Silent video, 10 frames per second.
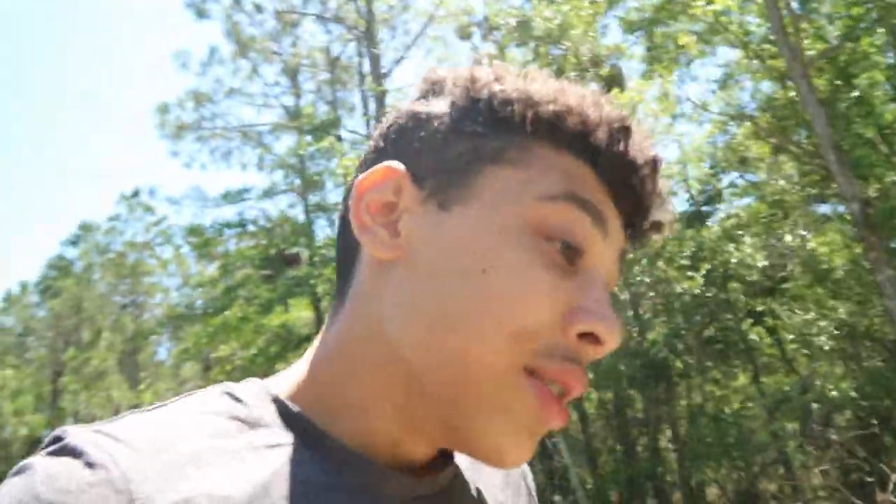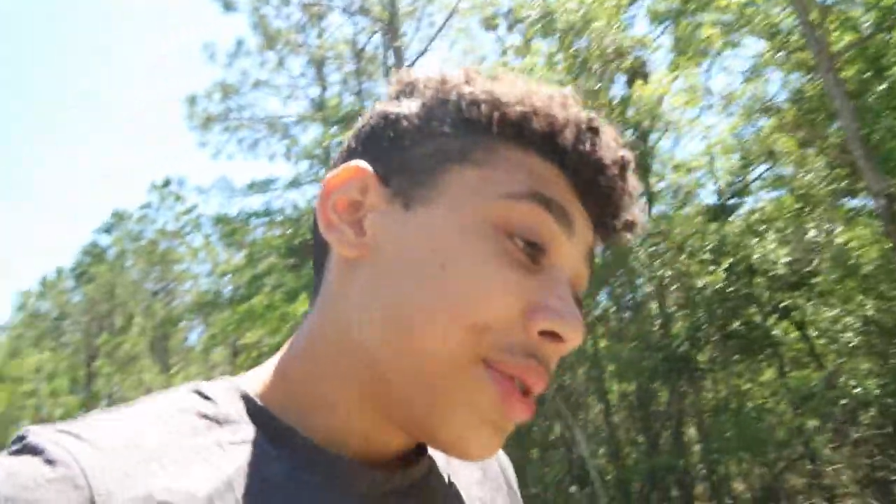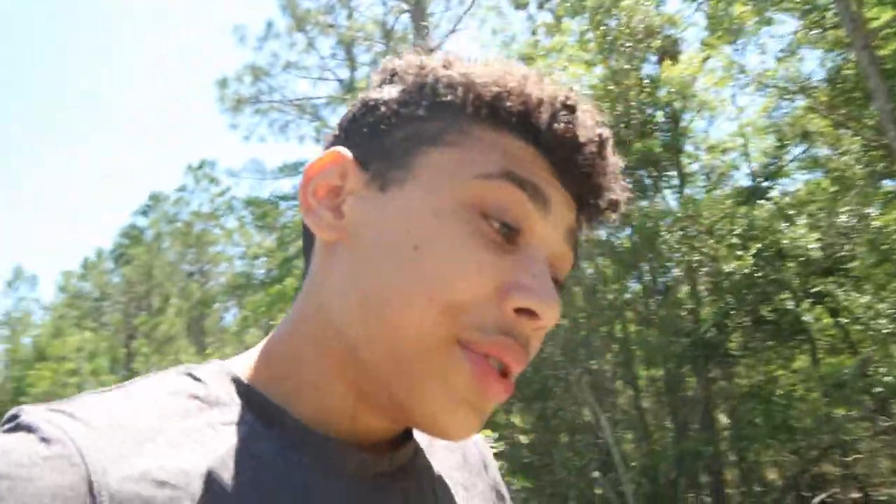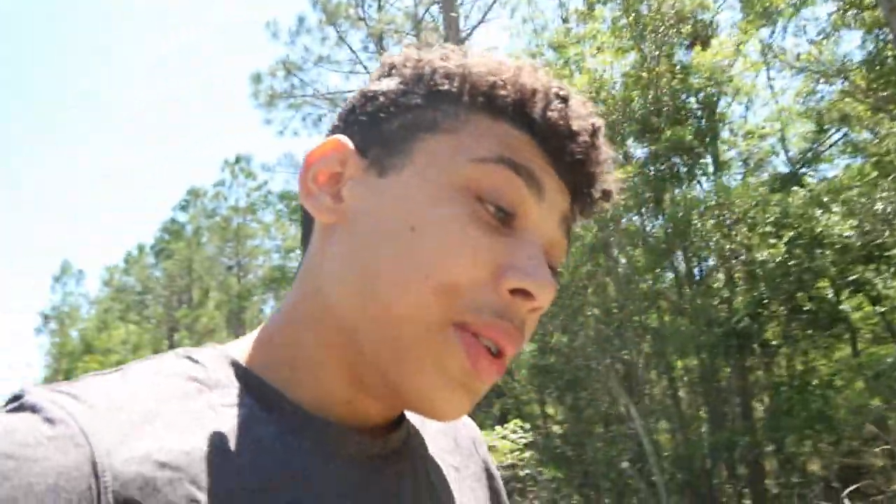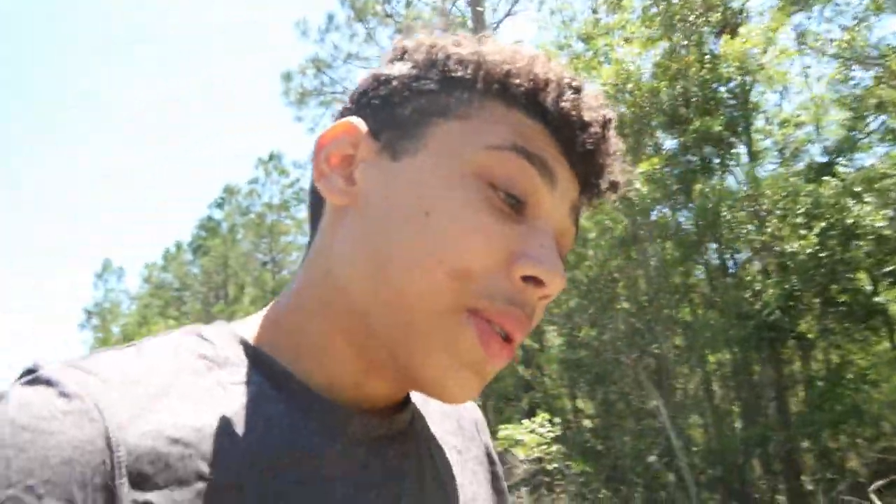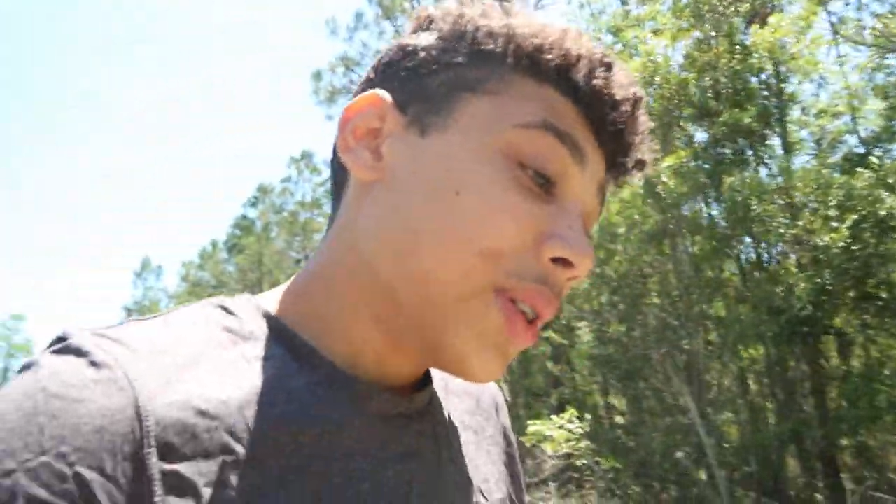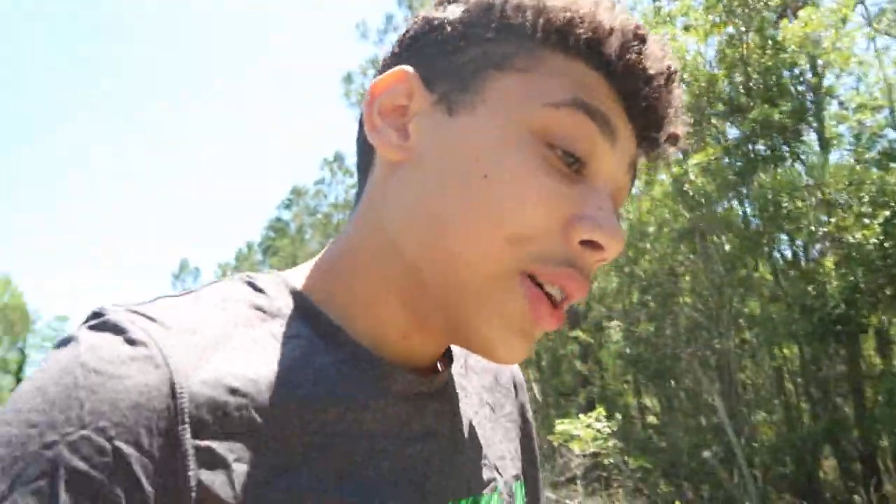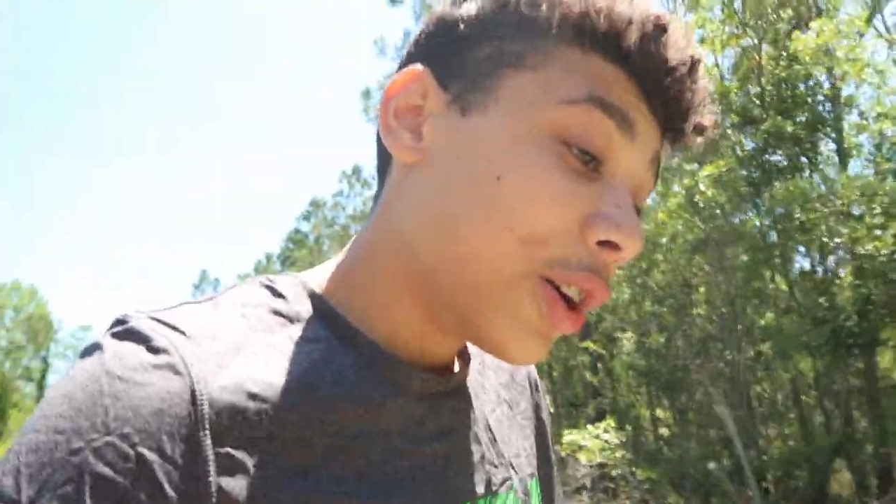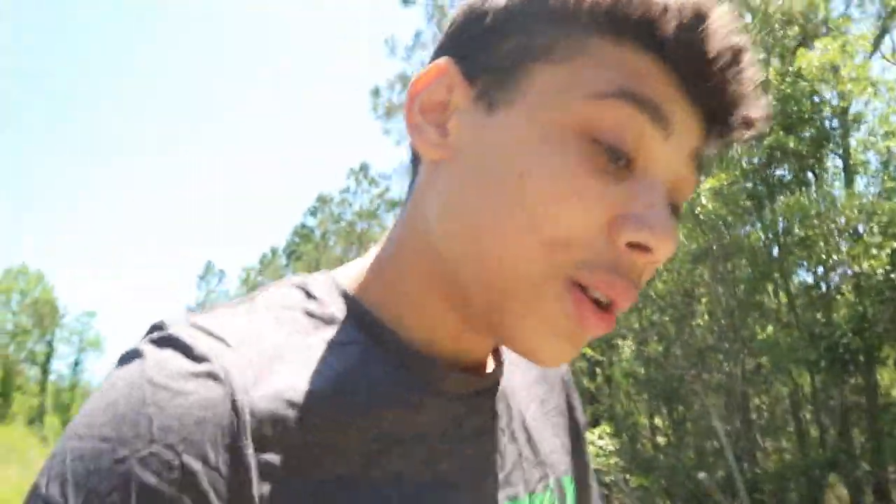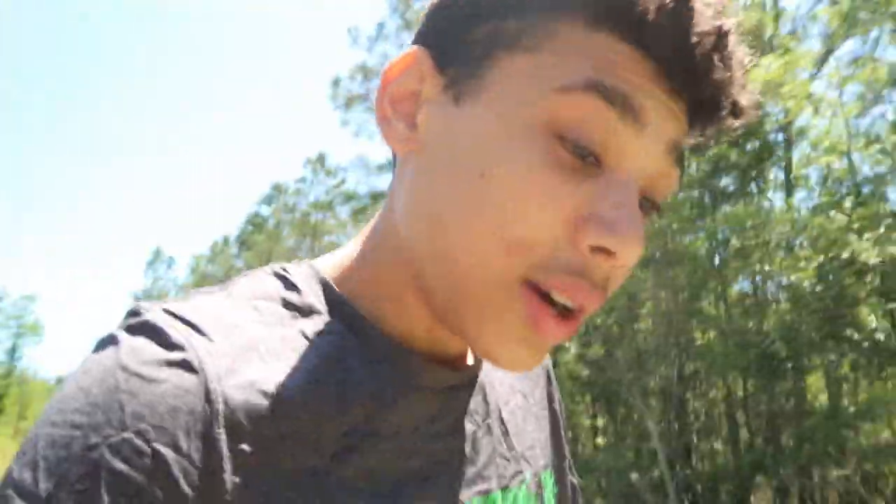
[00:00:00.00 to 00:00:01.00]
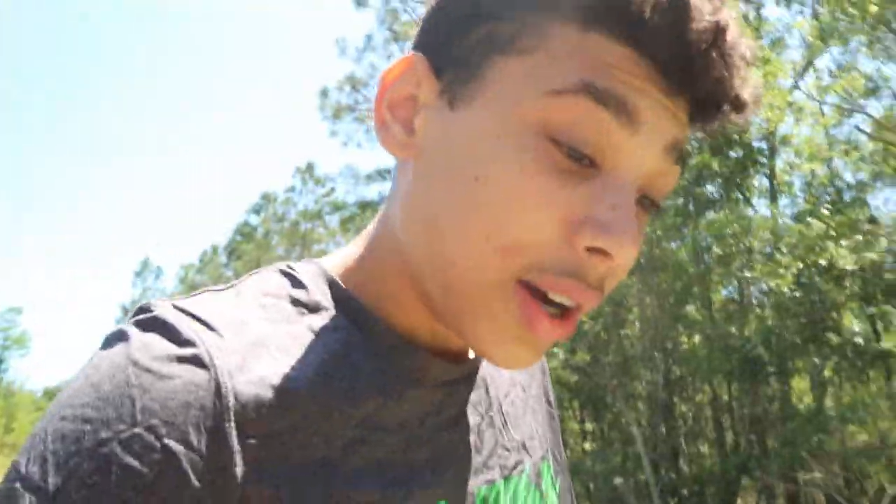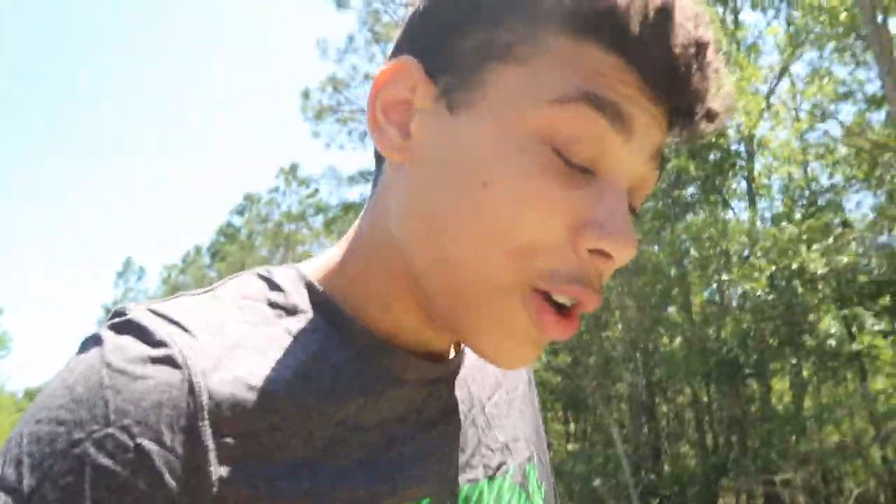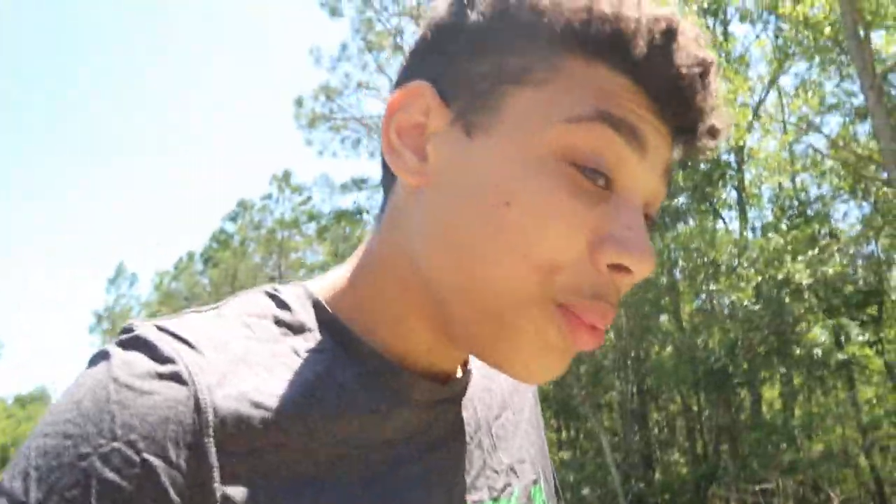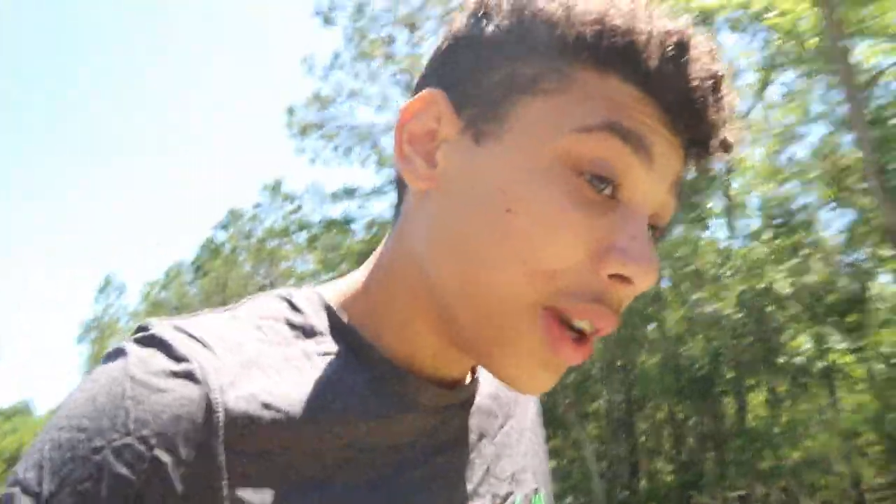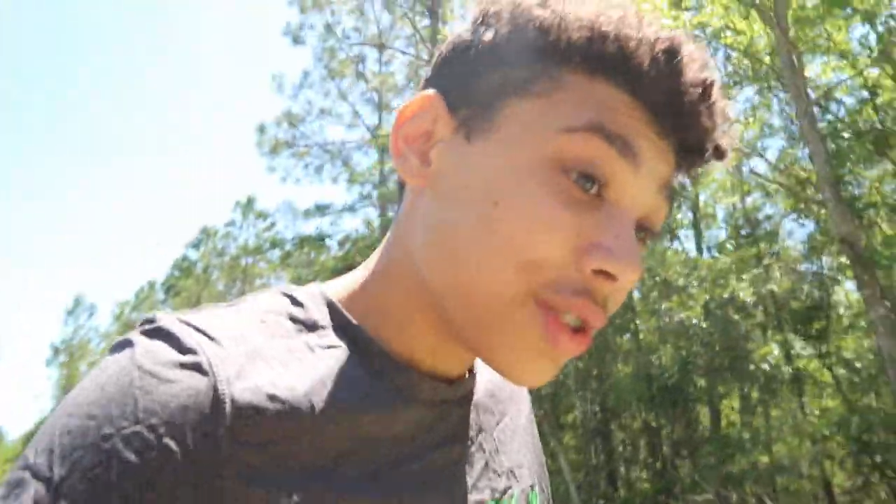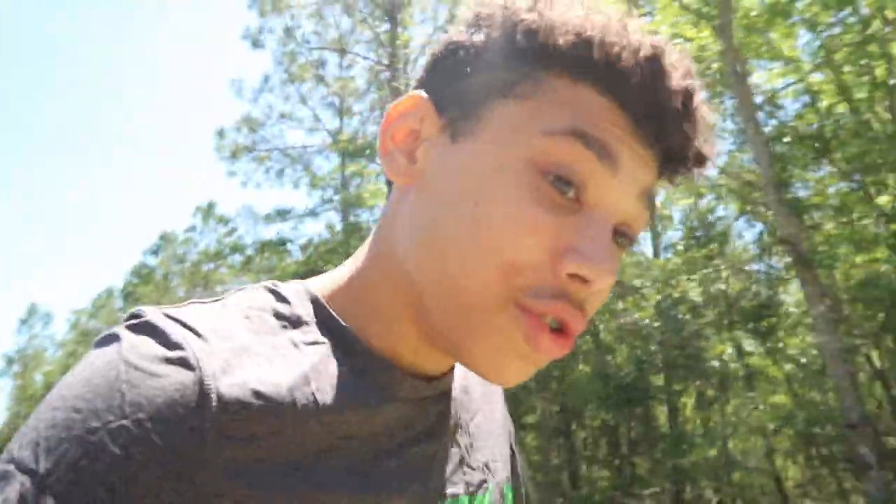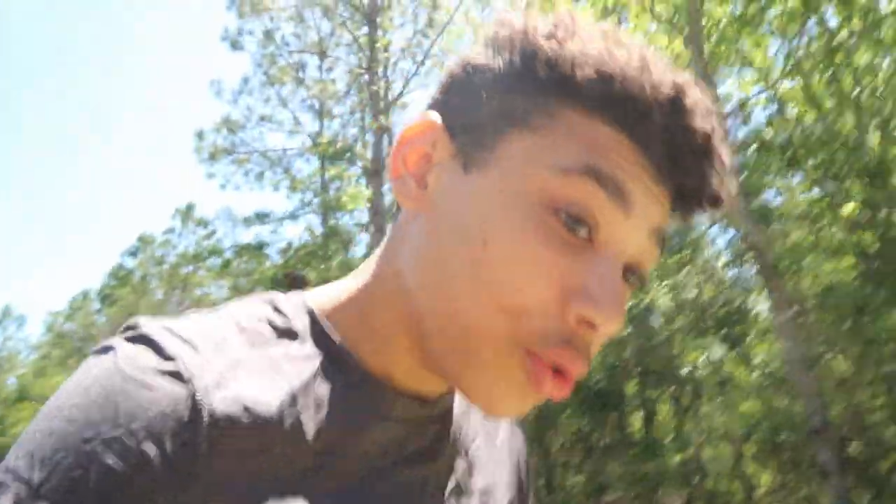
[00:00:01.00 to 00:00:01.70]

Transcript: So I hope you guys